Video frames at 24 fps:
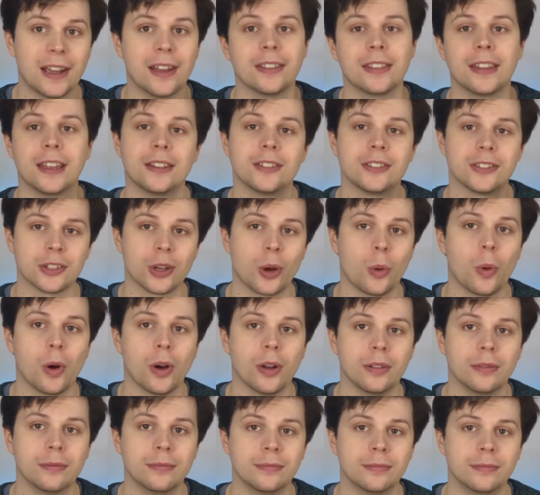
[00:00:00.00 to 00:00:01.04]
and then so
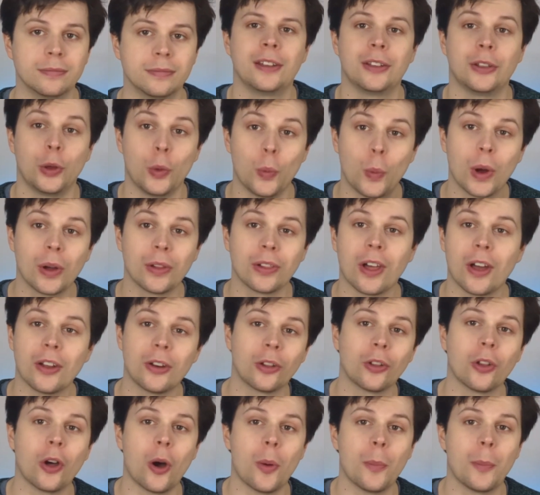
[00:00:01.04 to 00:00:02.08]
on. You will learn
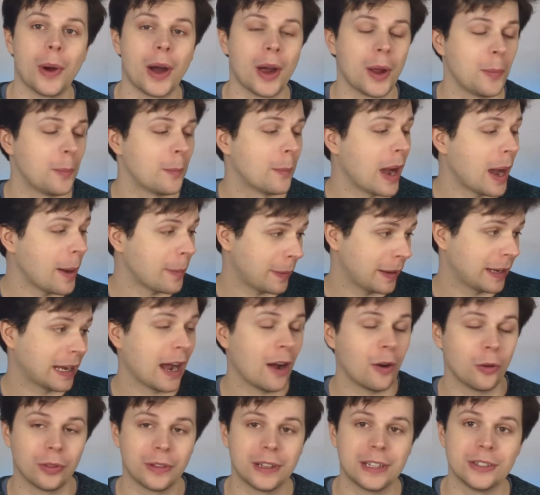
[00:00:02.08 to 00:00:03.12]
a lot by mapping
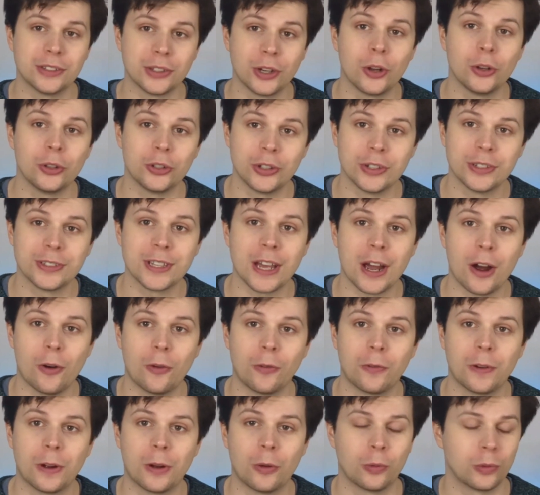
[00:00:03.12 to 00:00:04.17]
out these notes
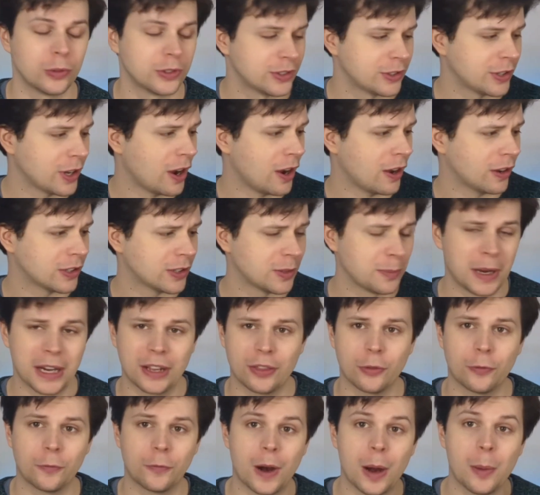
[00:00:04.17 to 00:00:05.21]
yourself. It will start to
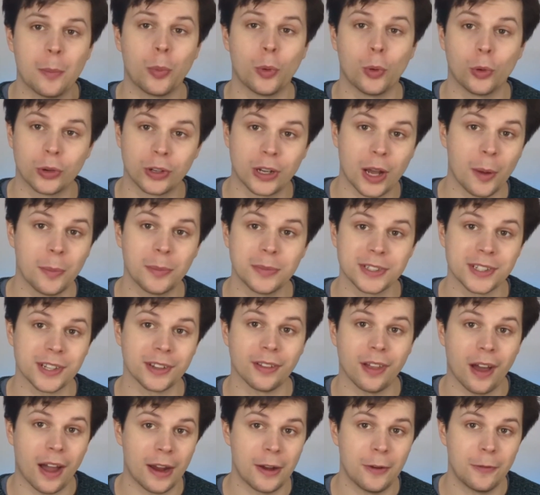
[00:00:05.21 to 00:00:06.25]
make the fretboard come to
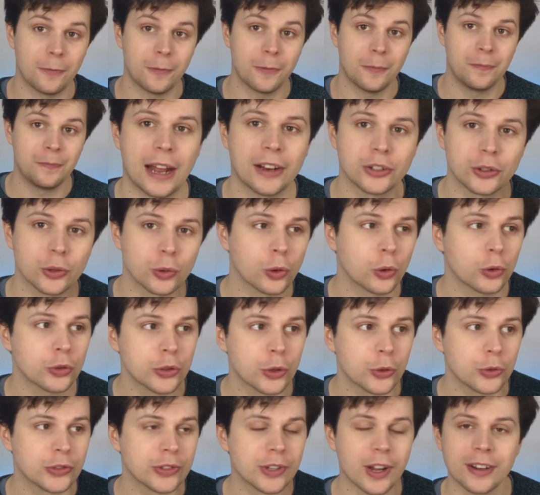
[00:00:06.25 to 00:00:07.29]
life. And you'll
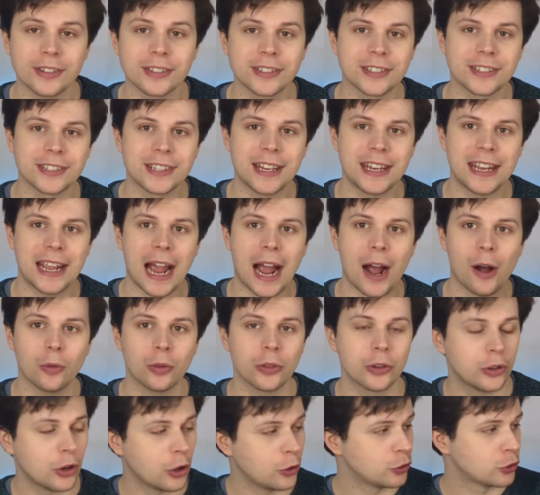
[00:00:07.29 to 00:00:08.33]
also start to see how
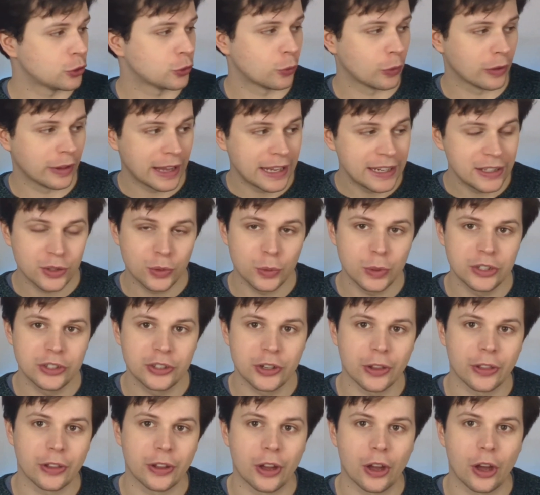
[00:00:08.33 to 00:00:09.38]
the notes relate to each
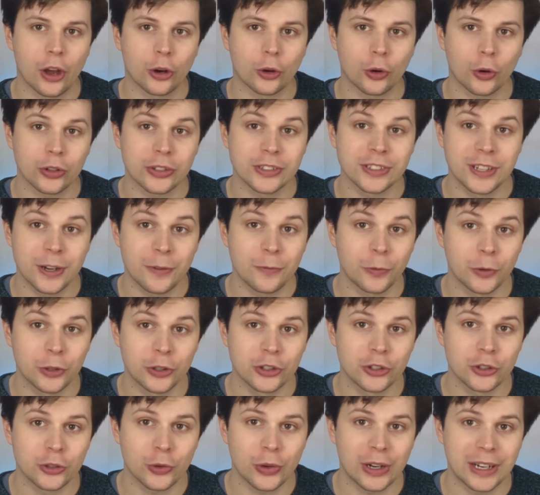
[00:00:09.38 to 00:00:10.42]
other across different
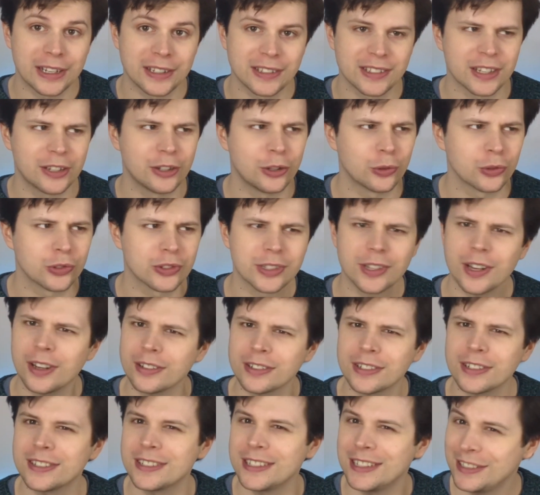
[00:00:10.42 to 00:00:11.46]
strings, and you'll start
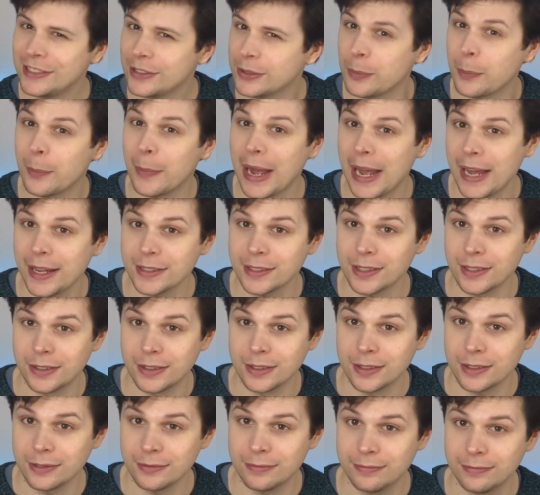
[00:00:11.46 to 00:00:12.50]
to see some
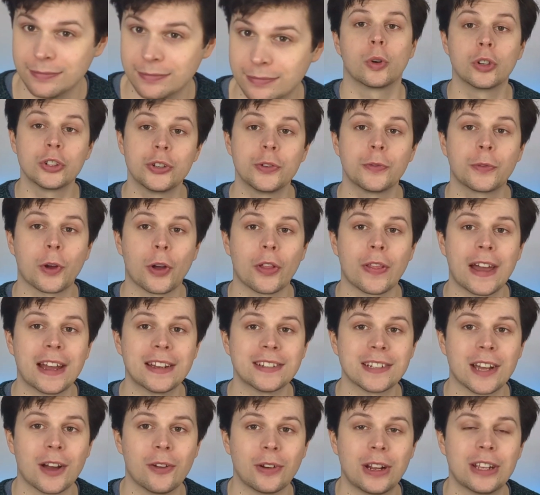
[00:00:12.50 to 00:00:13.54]
patterns. Once you've got that
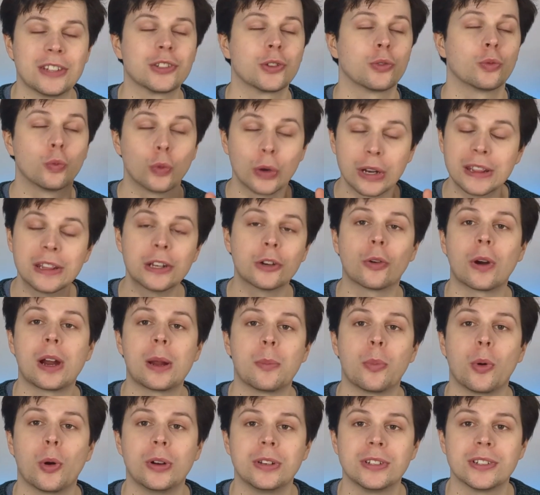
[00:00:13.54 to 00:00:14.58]
down, it's a really
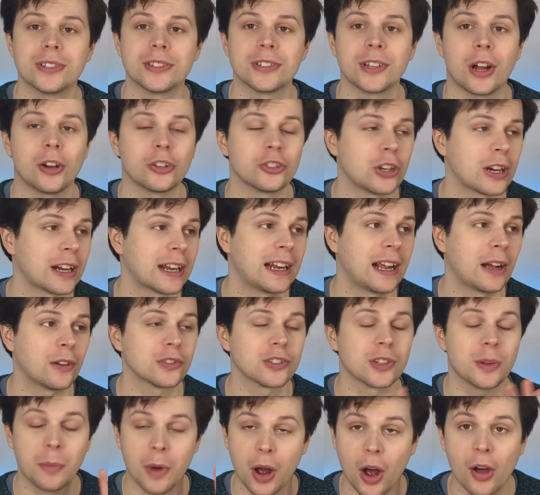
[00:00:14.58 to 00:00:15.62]
great point to start checking out
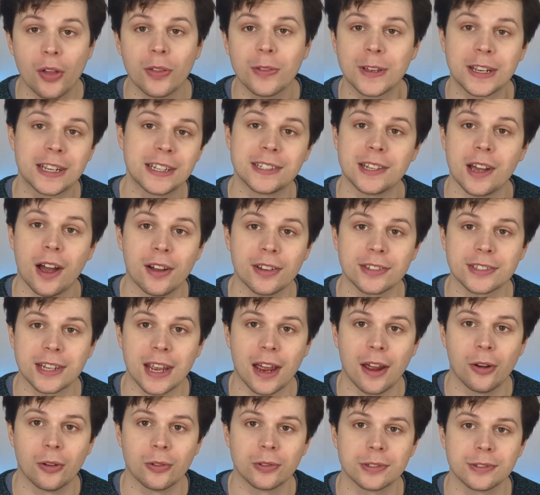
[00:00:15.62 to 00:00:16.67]
some other guitar
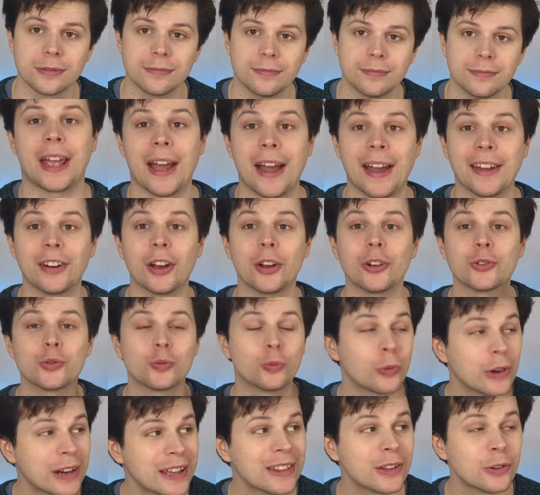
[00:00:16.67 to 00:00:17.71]
scales. And I'd
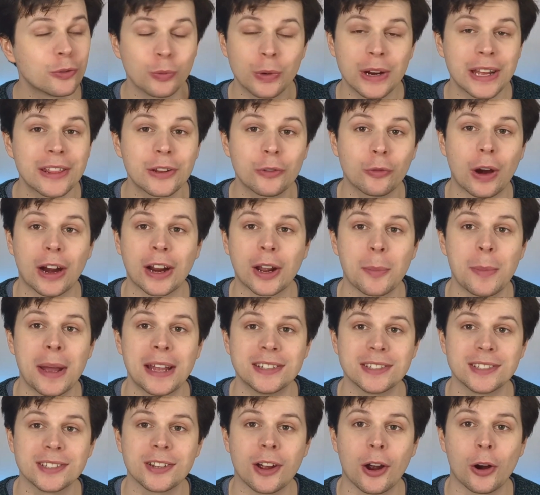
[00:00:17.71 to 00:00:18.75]
really recommend
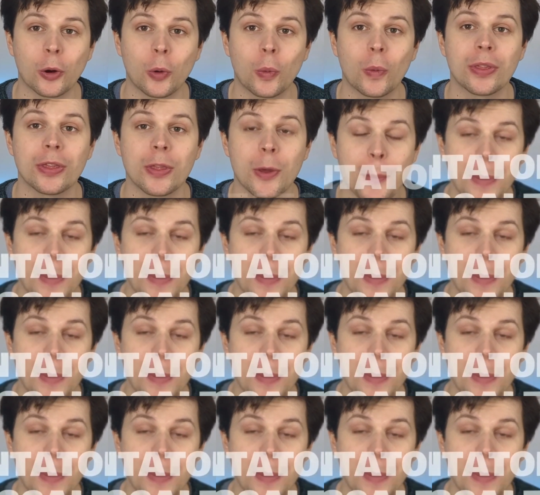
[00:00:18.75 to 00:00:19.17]
starting with the